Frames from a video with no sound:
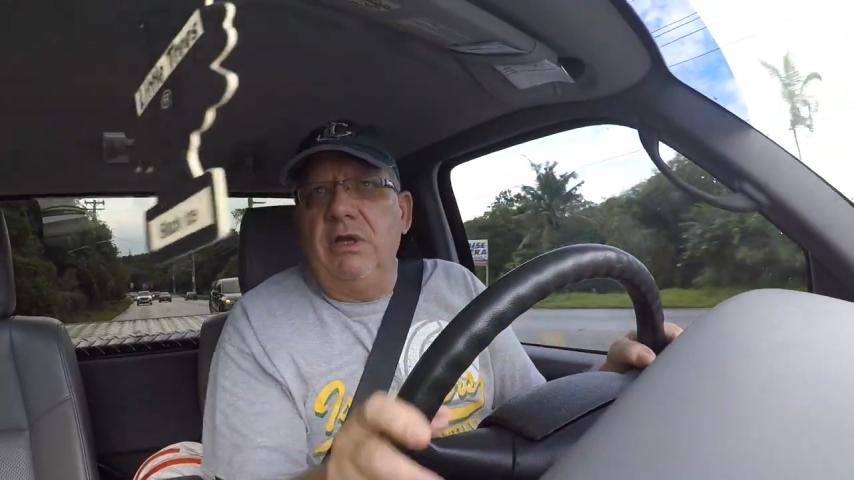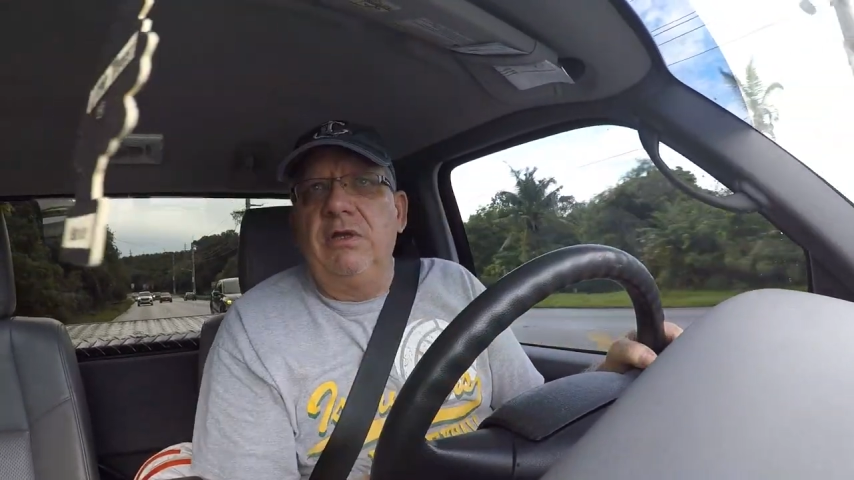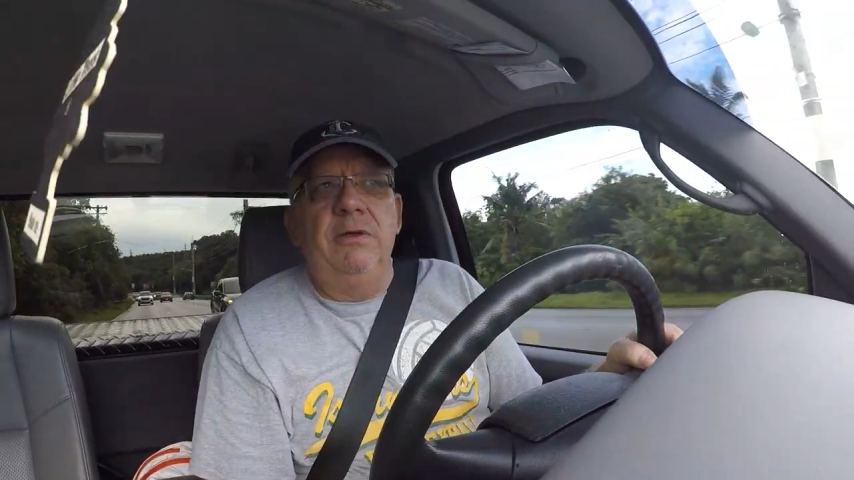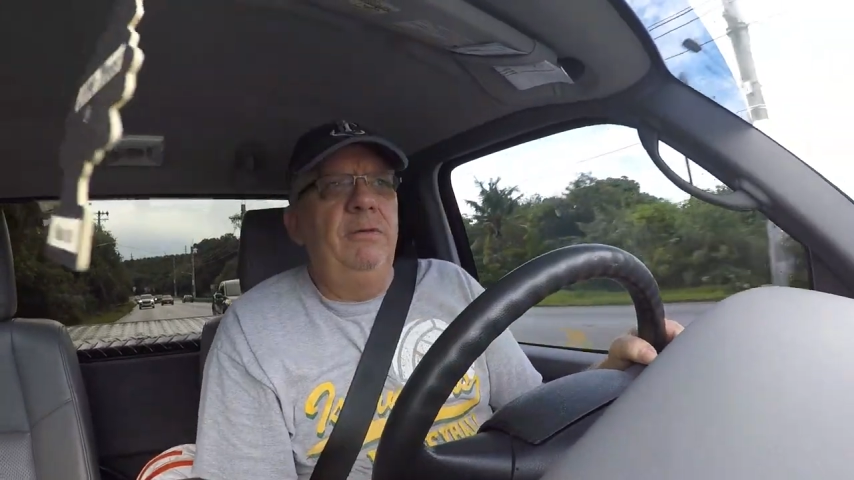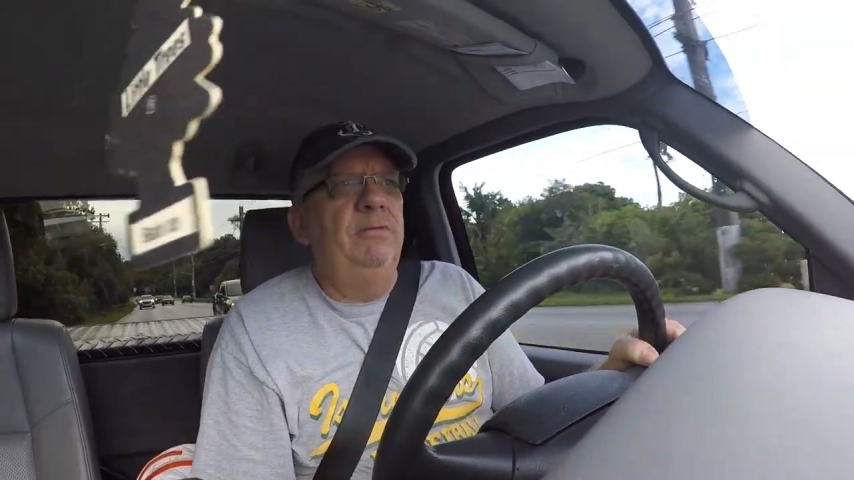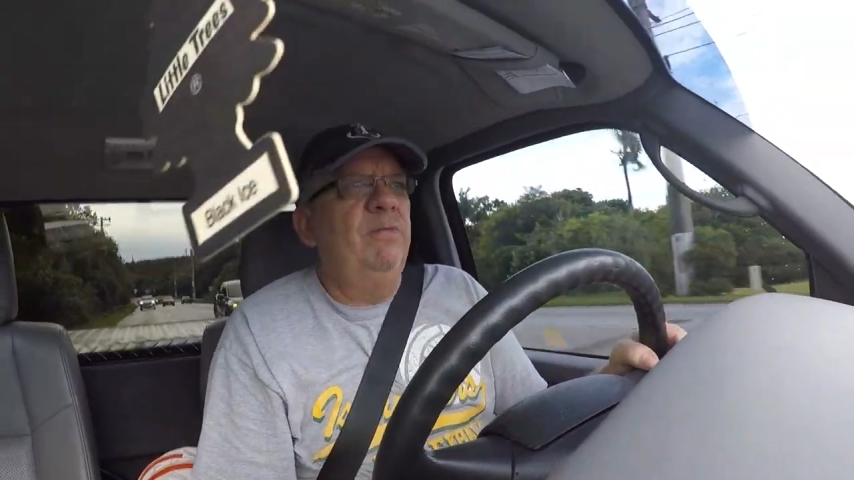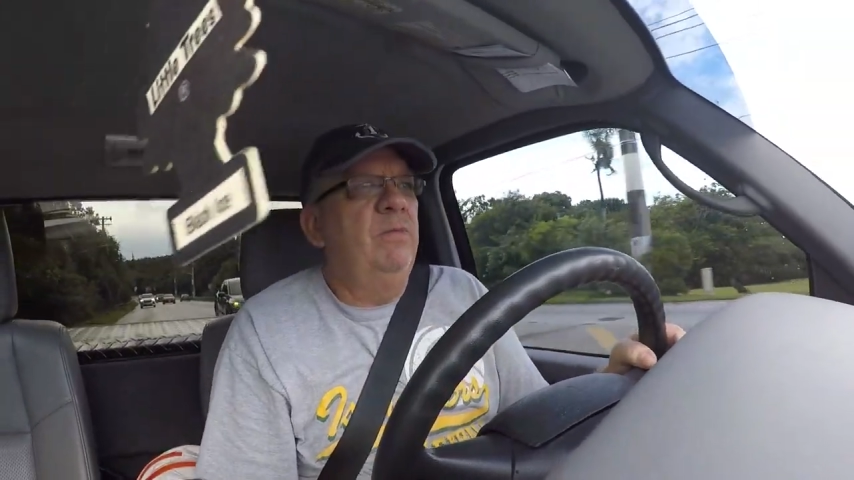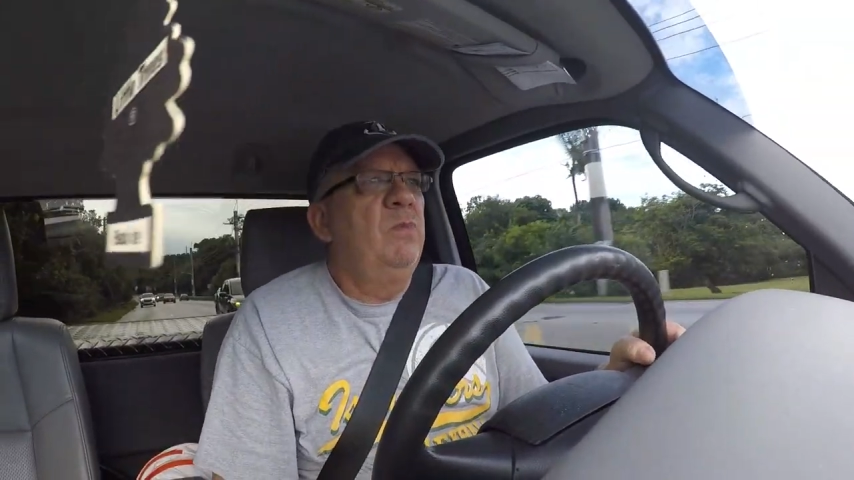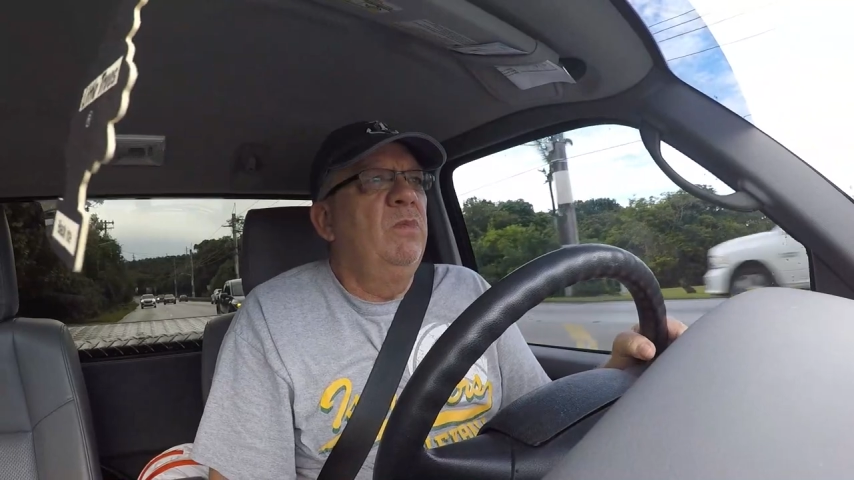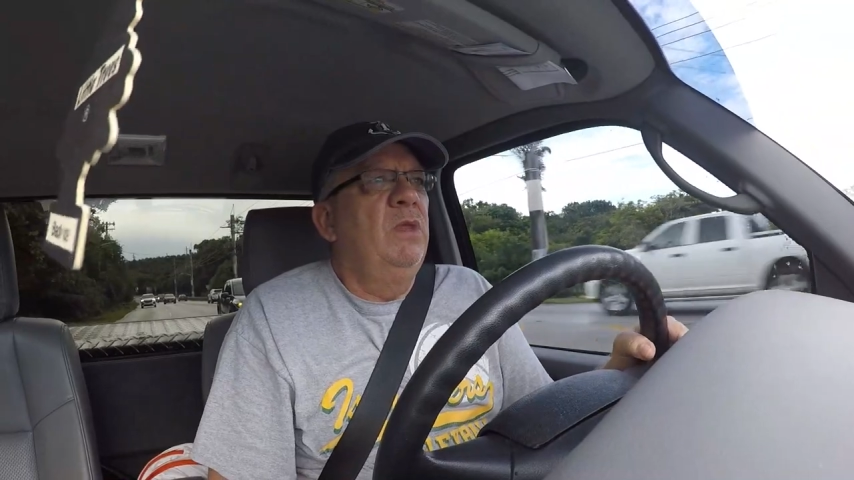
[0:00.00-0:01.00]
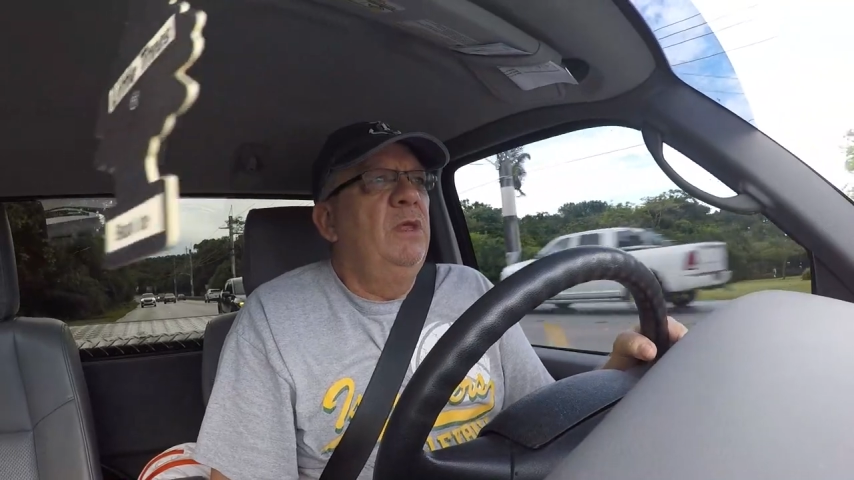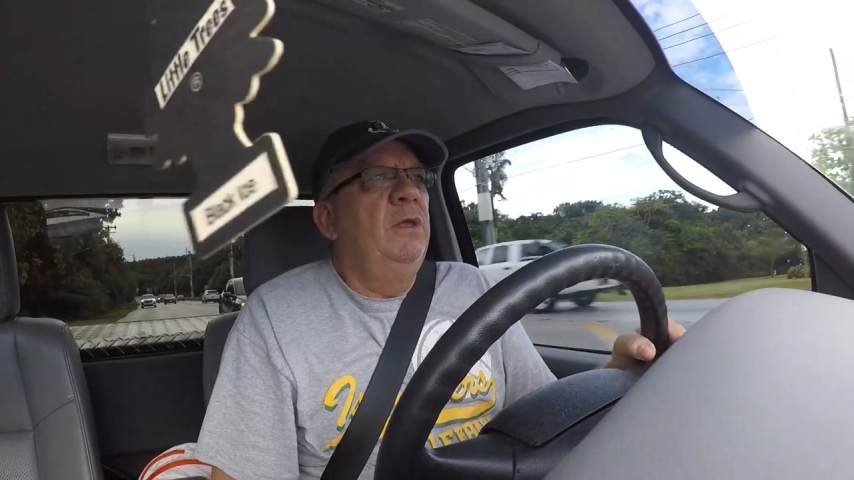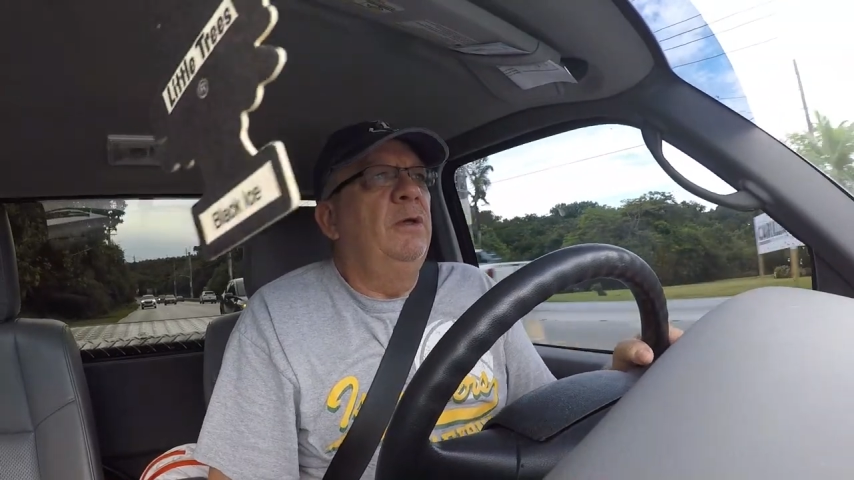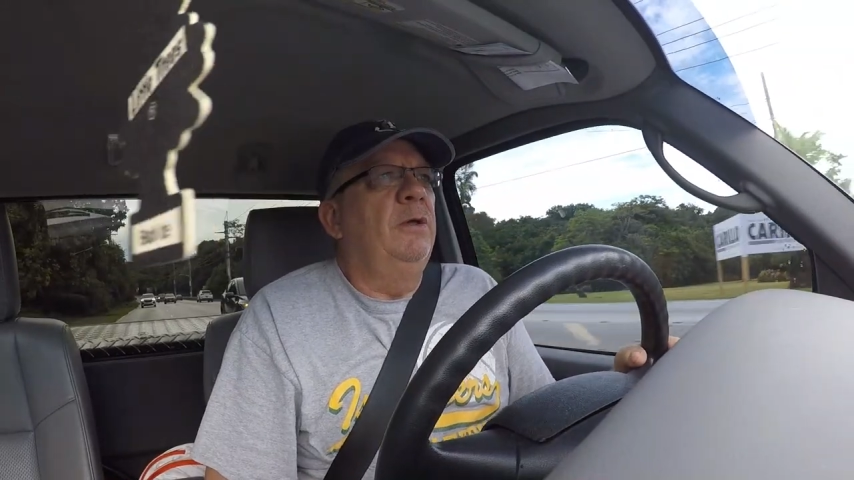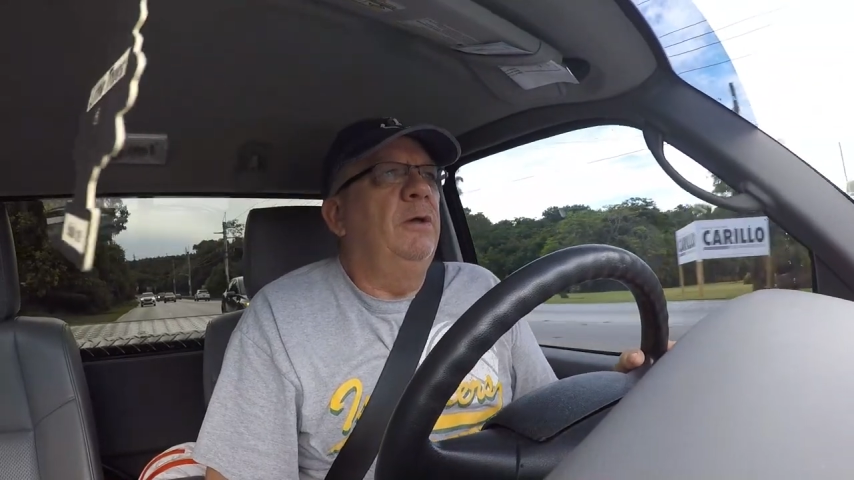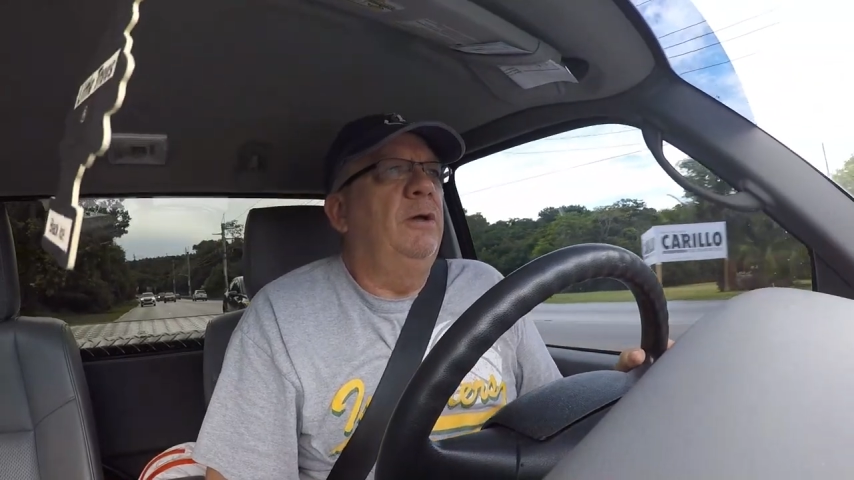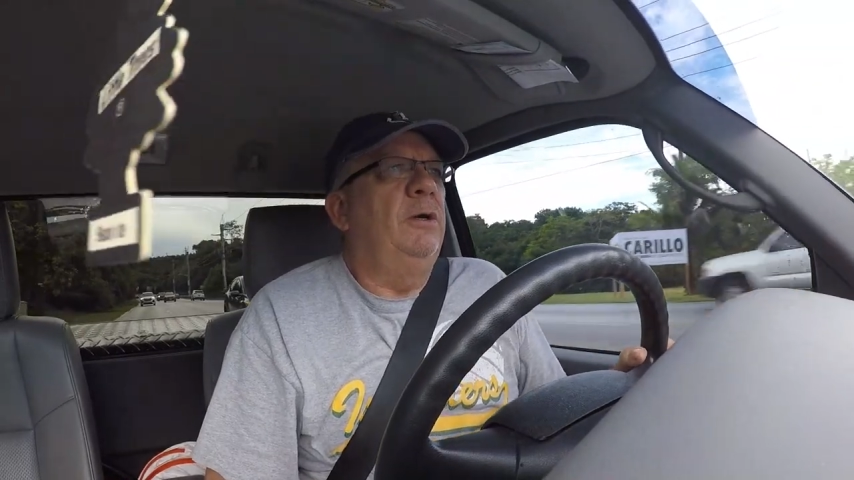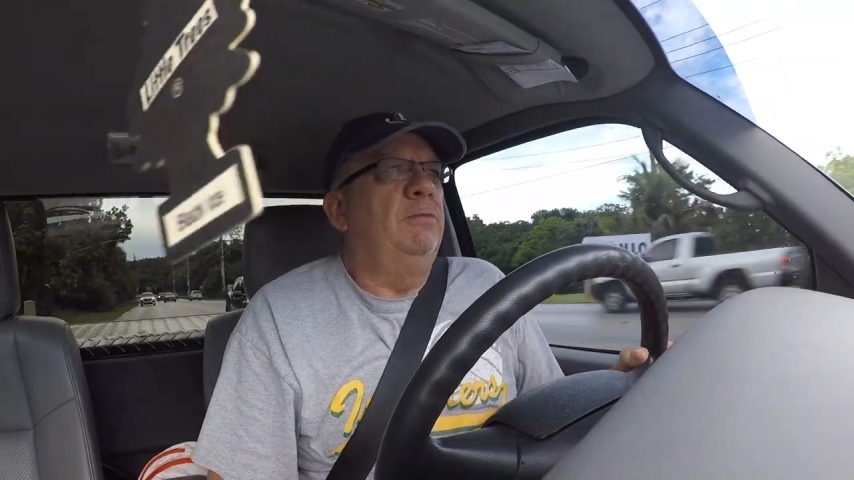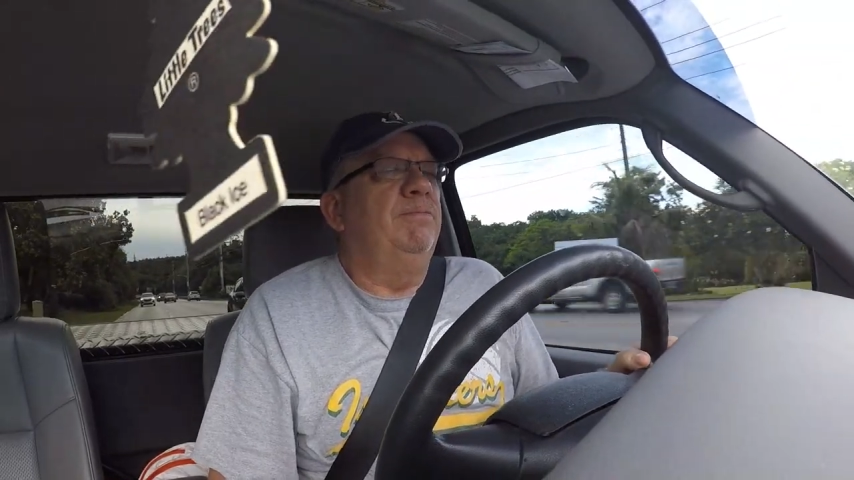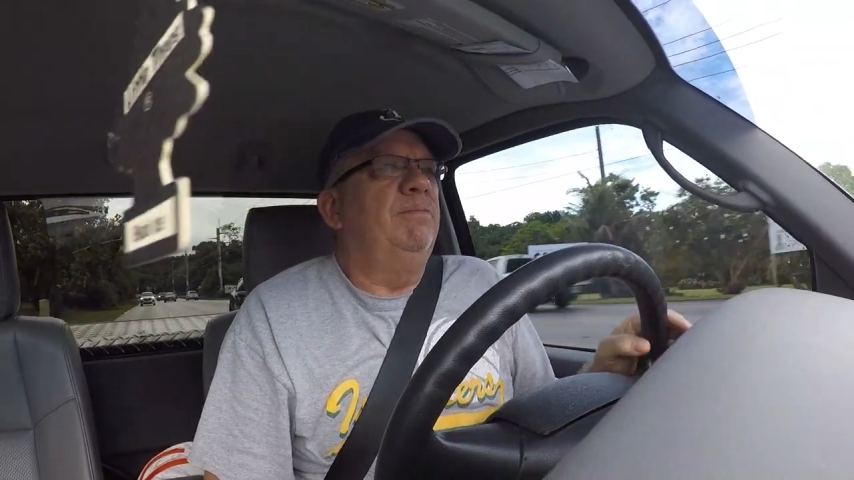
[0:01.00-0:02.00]
think
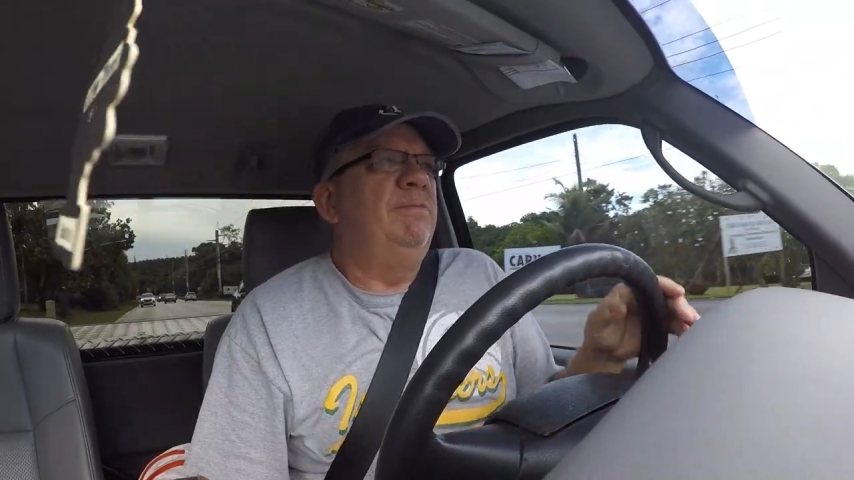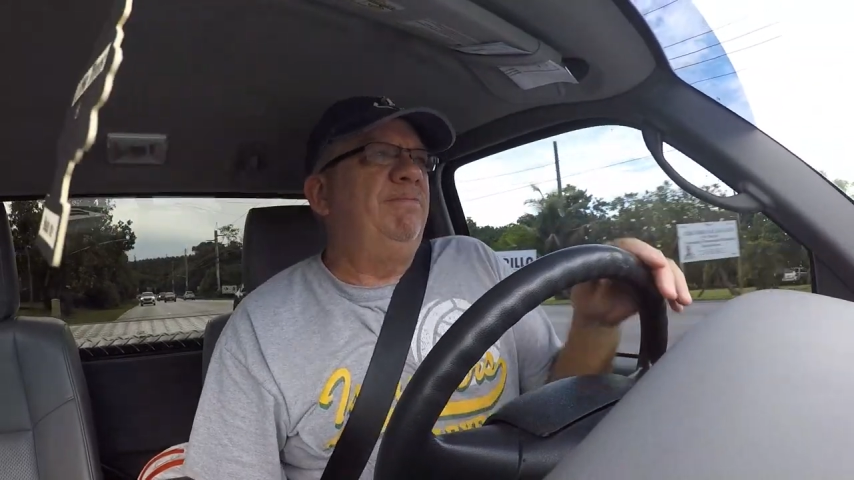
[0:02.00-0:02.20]
um,